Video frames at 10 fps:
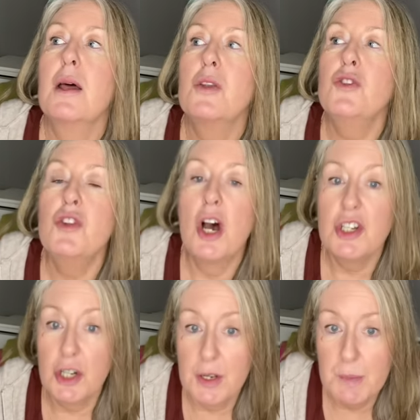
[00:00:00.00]
not
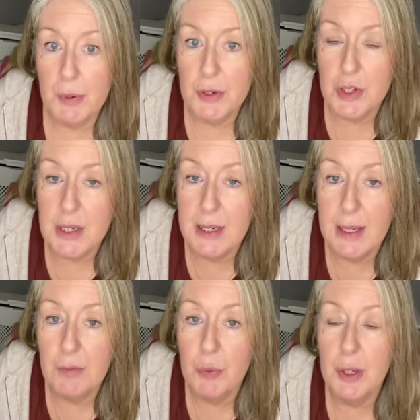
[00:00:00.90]
a nice person to
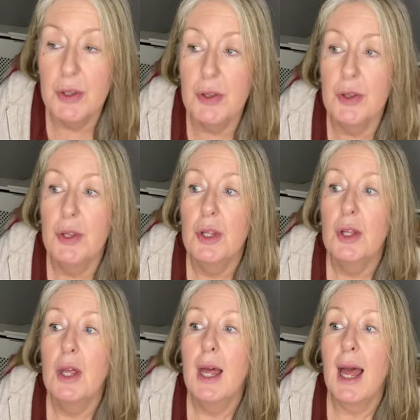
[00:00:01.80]
live with,
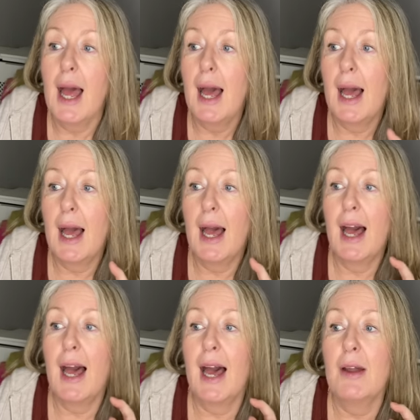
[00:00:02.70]

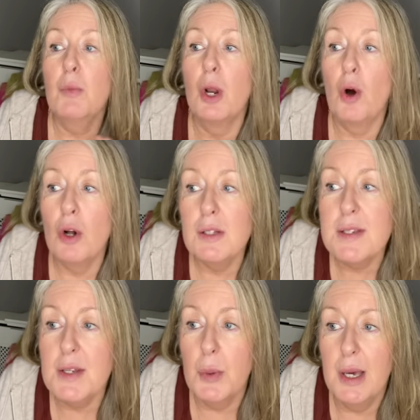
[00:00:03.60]
and will
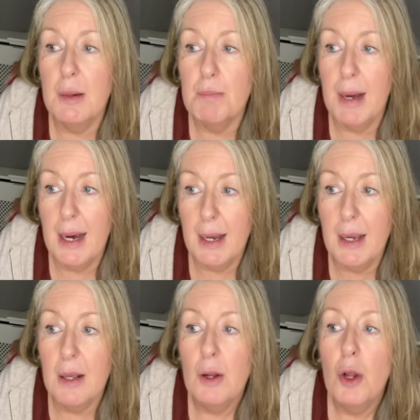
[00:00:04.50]
also hit
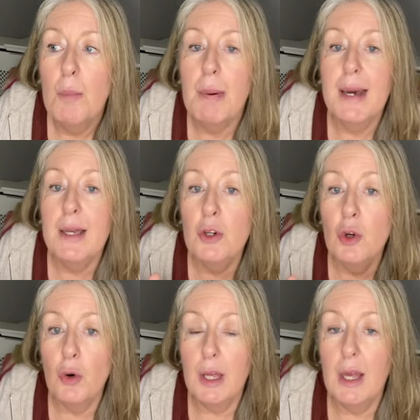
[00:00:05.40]
back by
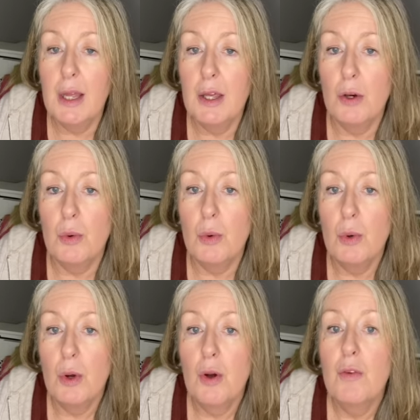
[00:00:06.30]
annoying you
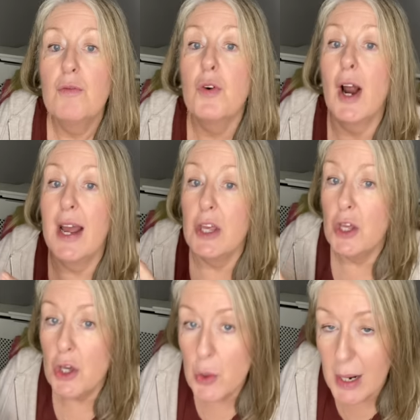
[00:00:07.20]
for
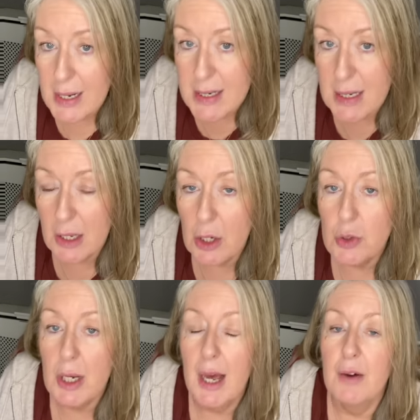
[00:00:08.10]
you asking you
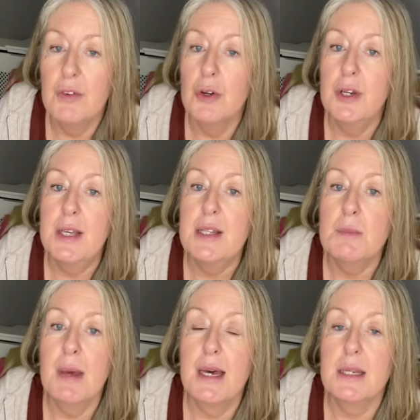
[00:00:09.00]
to have your needs
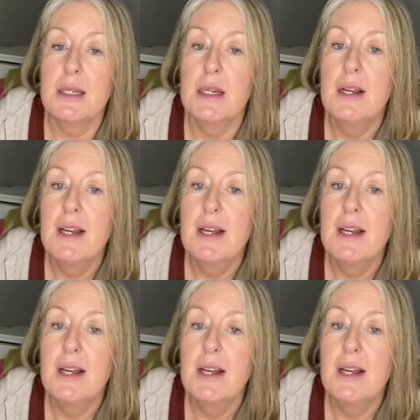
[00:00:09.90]
met.